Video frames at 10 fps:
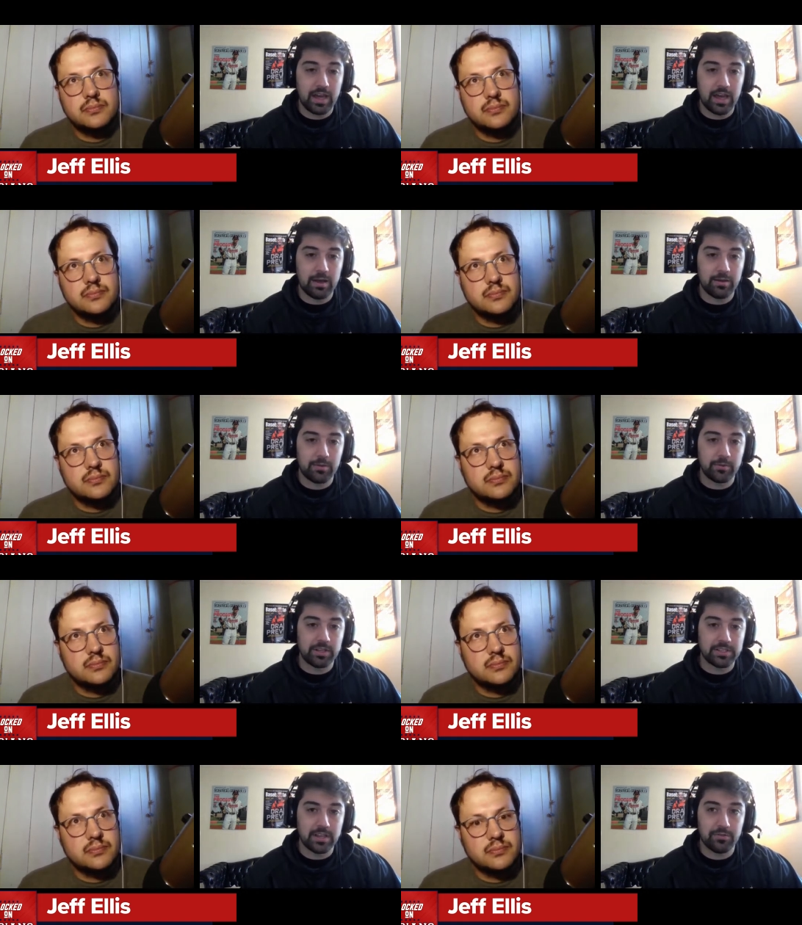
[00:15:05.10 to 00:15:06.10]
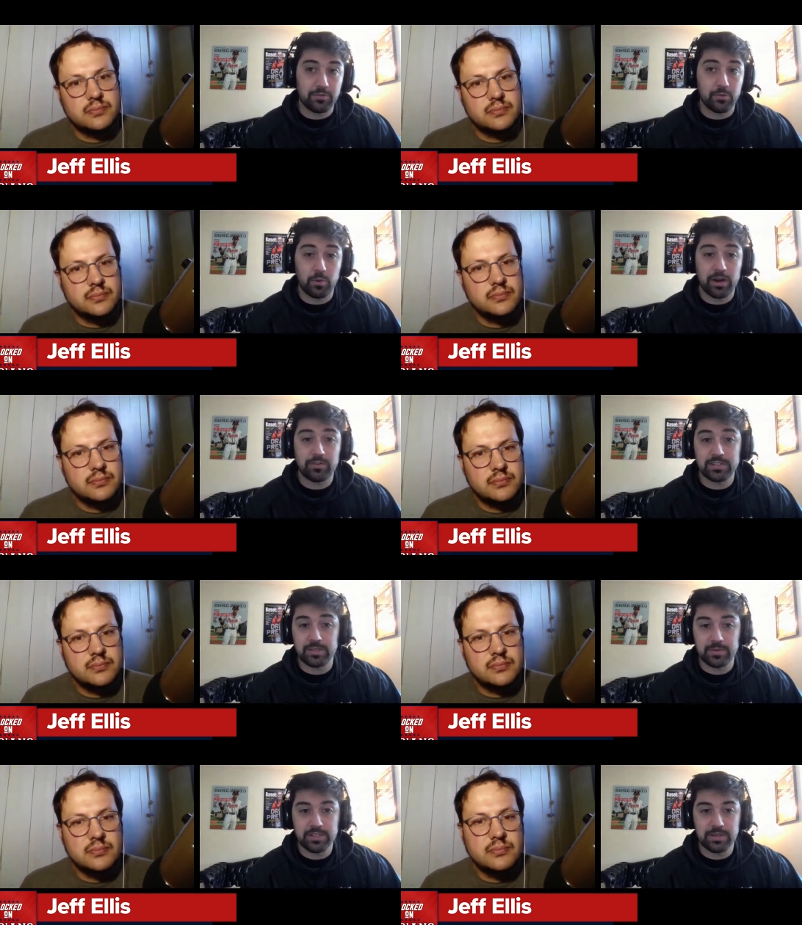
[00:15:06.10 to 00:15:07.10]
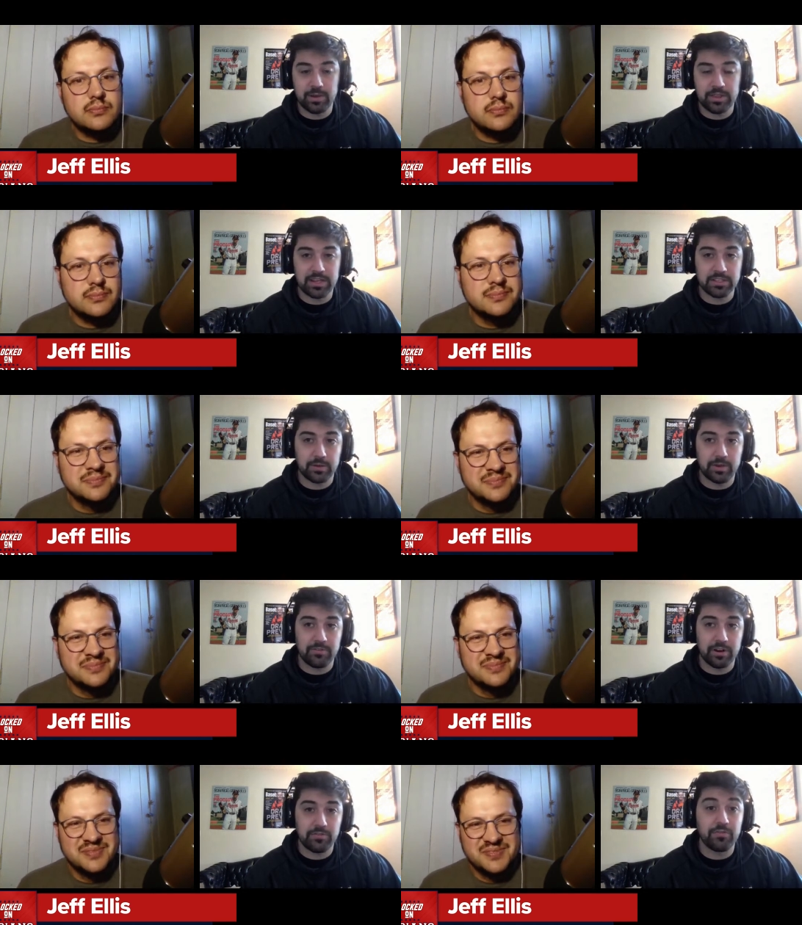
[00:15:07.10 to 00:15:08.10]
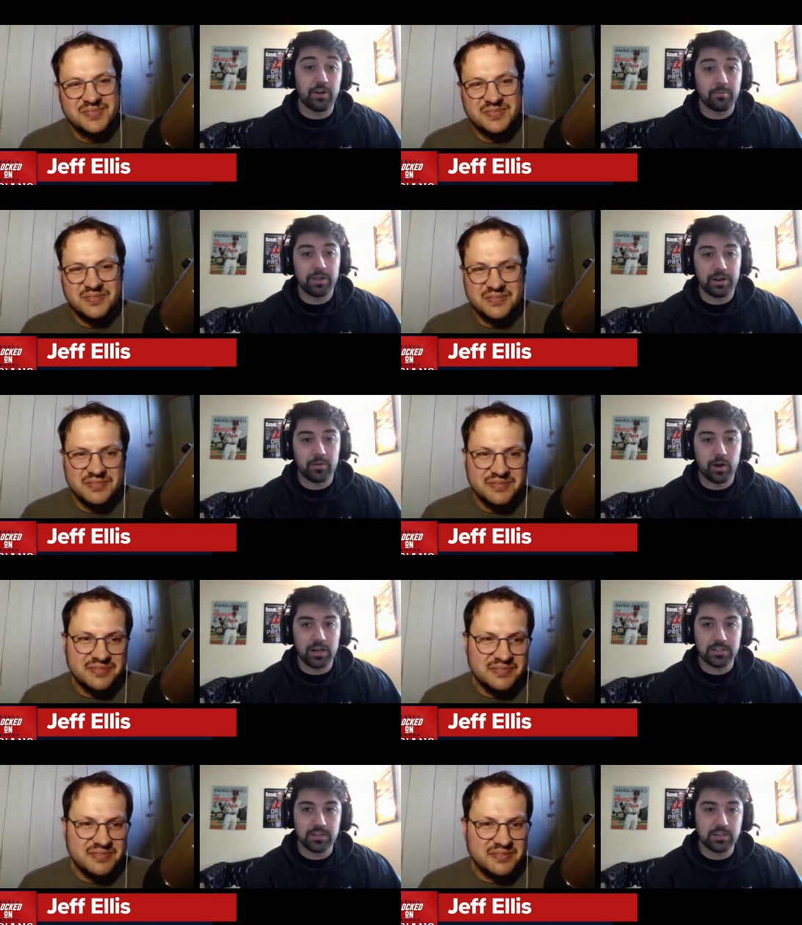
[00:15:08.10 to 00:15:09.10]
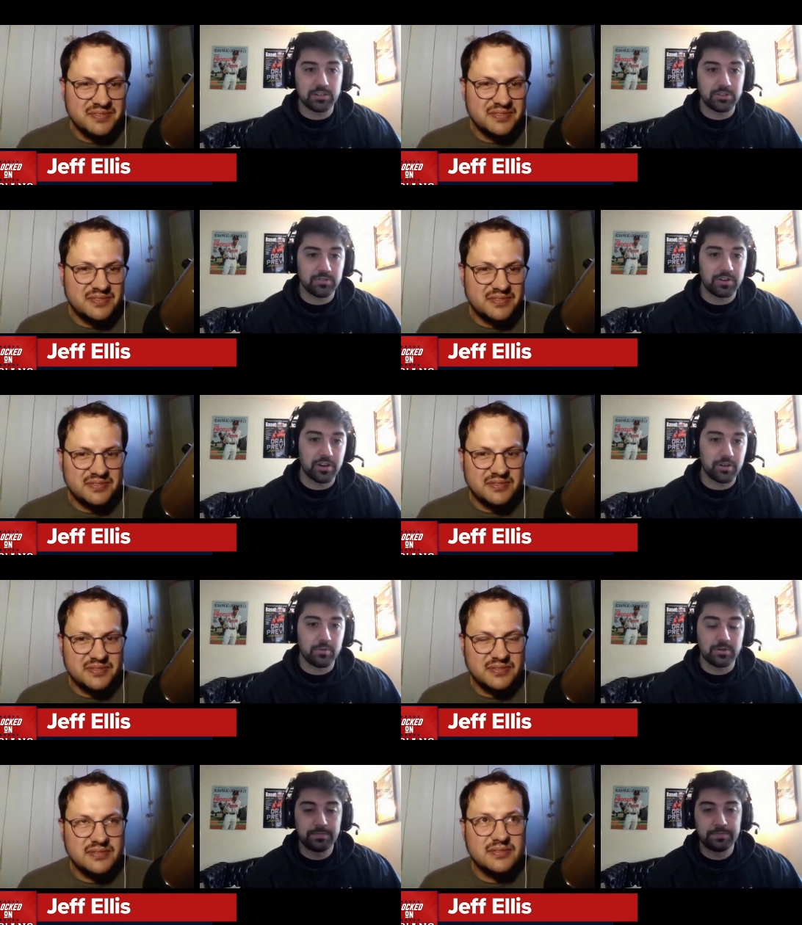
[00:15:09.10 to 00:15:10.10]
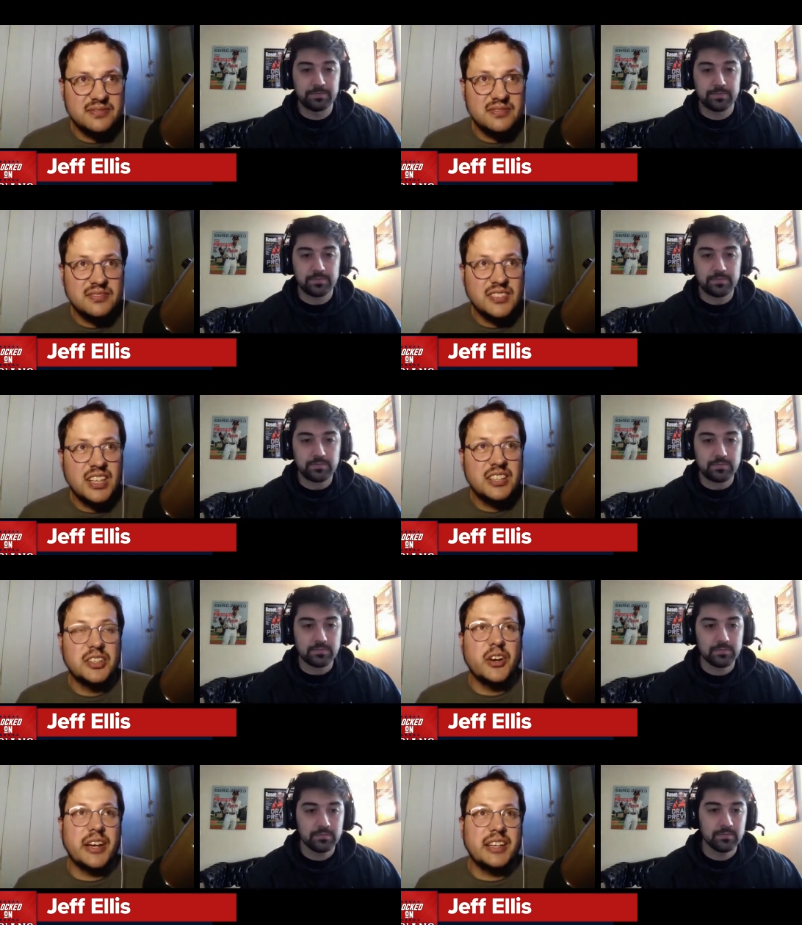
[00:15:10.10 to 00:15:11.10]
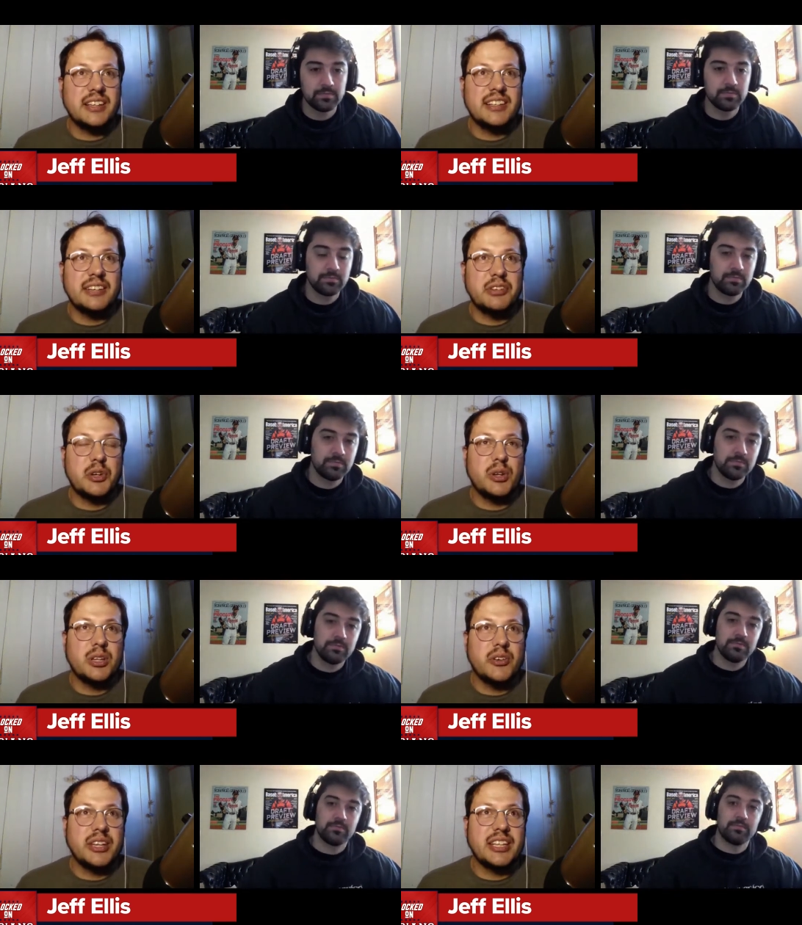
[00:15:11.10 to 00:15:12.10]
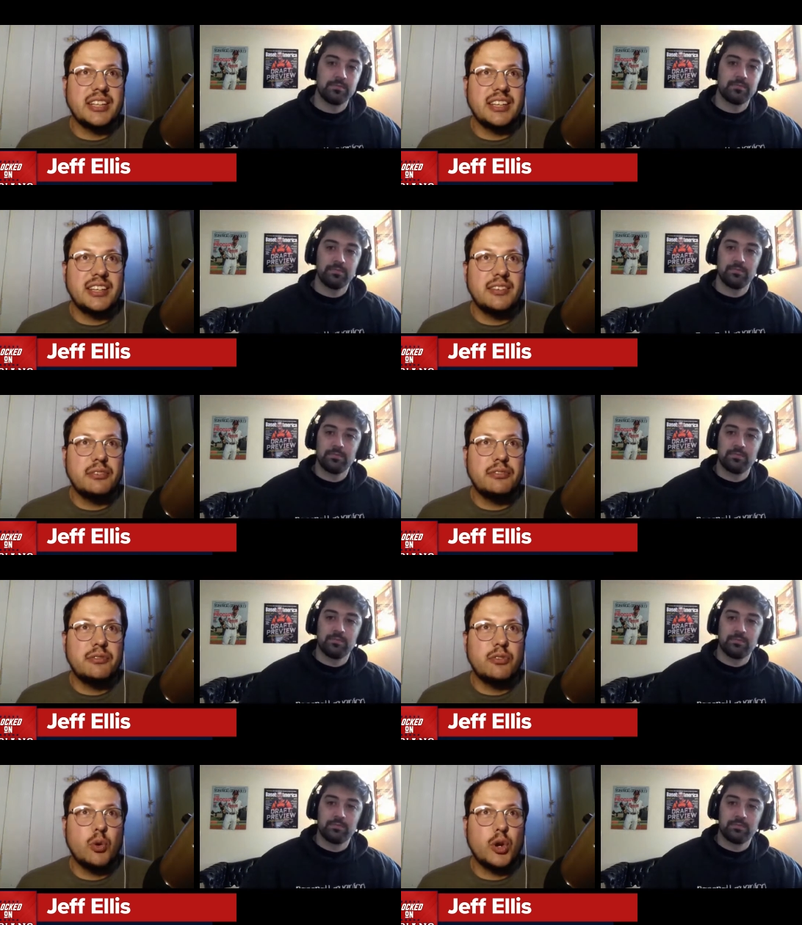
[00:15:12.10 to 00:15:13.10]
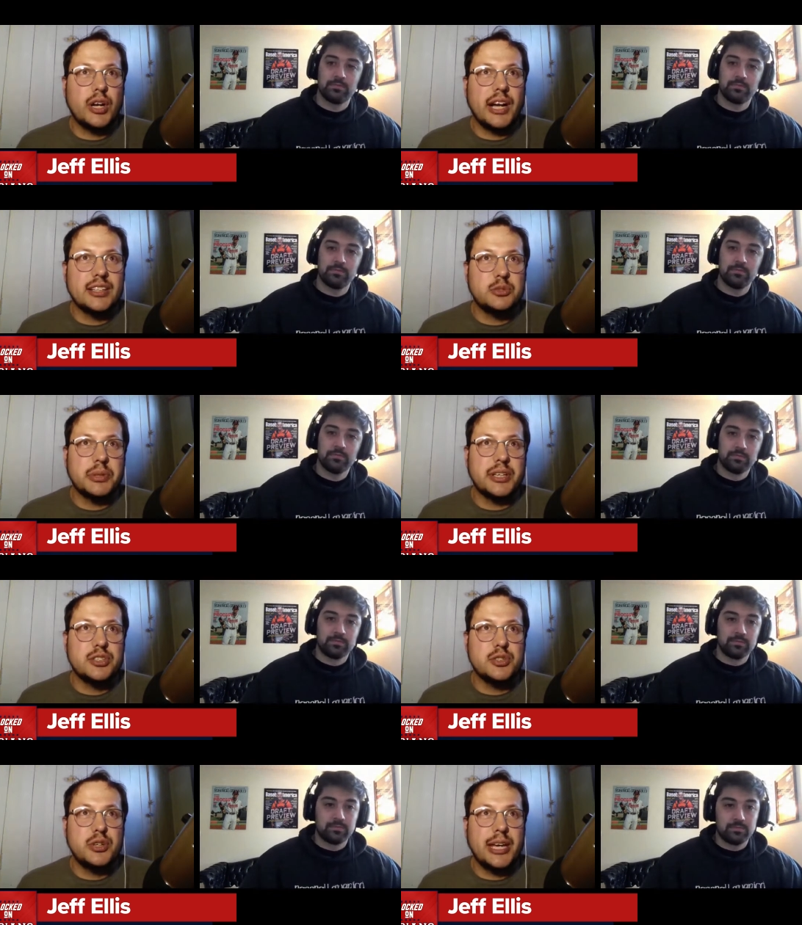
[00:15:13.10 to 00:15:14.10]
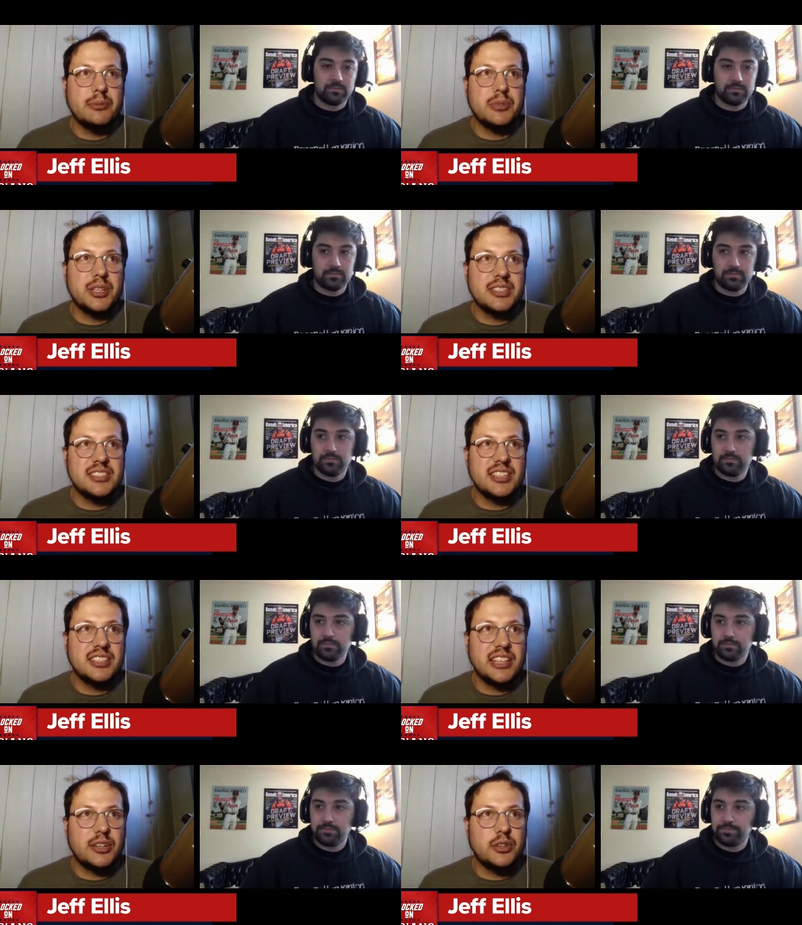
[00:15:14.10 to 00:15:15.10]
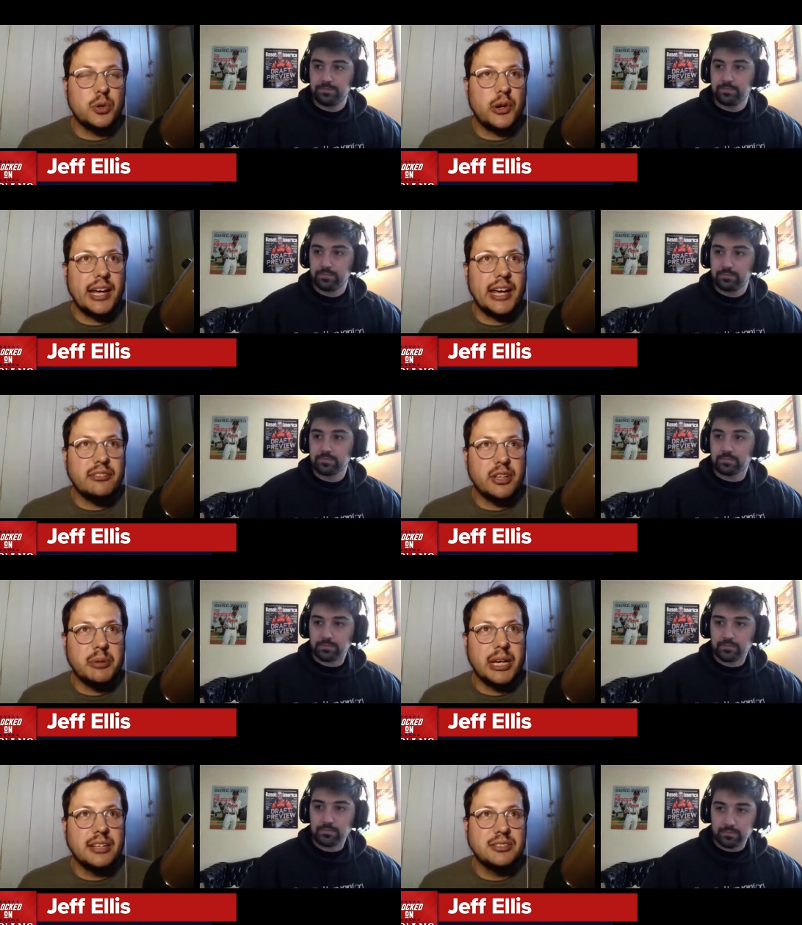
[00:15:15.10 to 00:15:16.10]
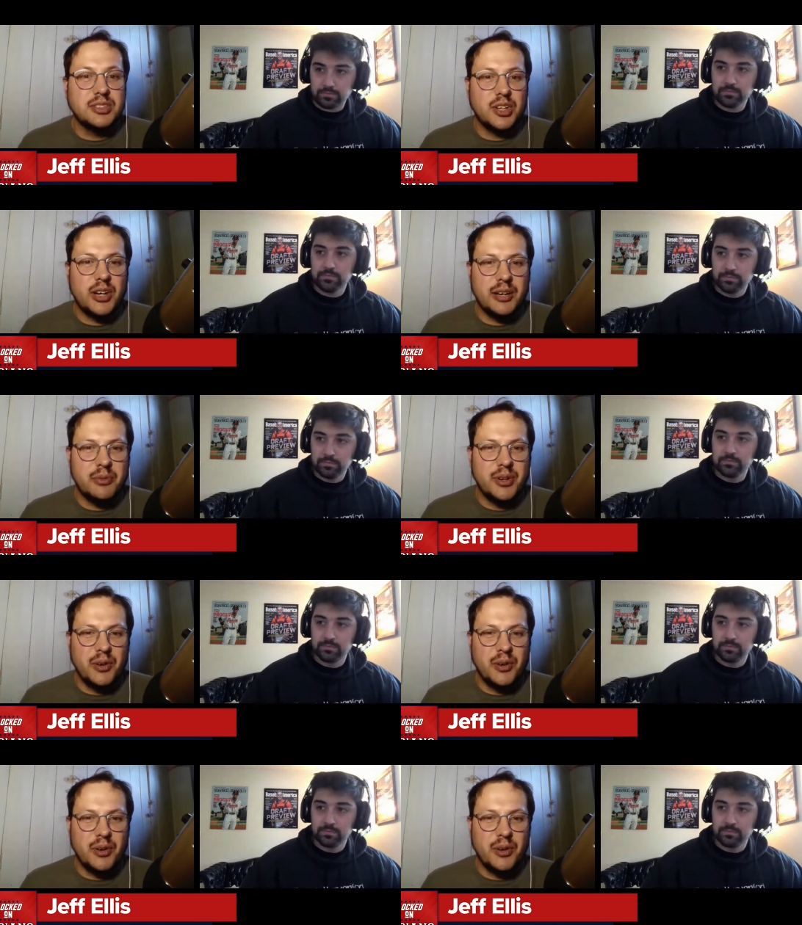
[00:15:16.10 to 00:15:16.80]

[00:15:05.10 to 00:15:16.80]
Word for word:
Speaker 1: I, I'm really excited for whatever team gets him. I think he's going to be a very fun player to watch, in addition to a very good one.
Speaker 2: No, I, I definitely agree with you. I think the four college players you named is the exact order I have them in. So I'm